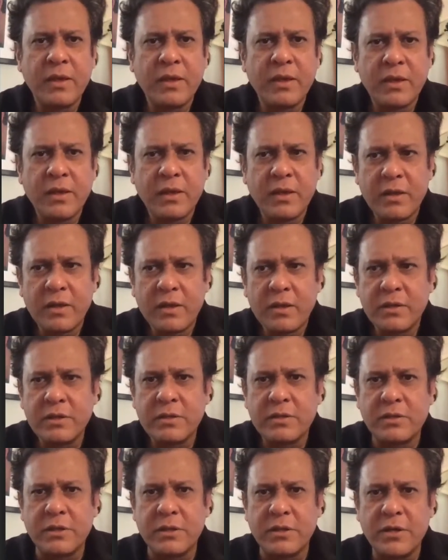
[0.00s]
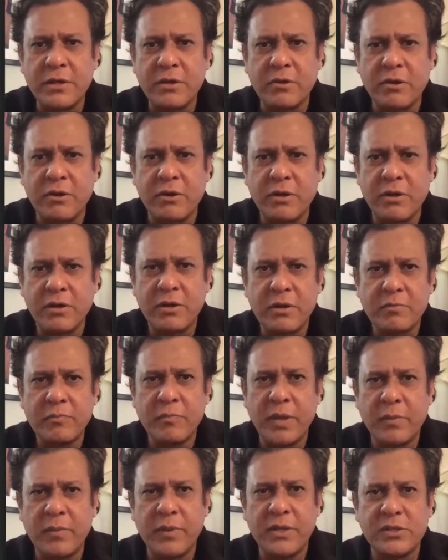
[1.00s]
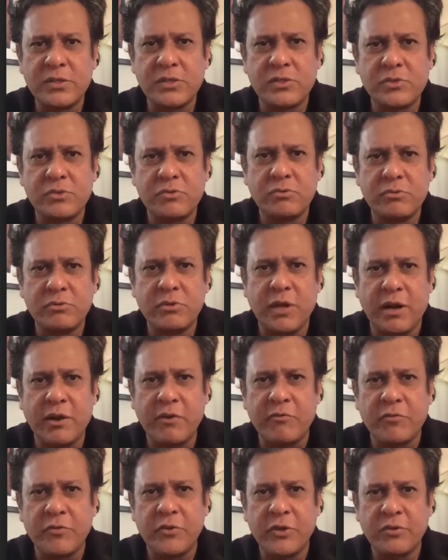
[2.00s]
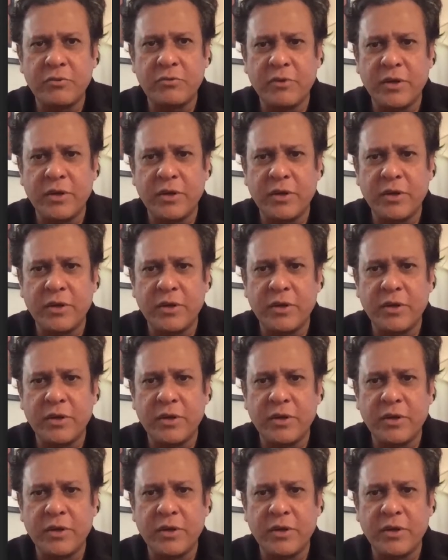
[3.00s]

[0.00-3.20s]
Turn it on. Maybe it's too dark for you. I don't know.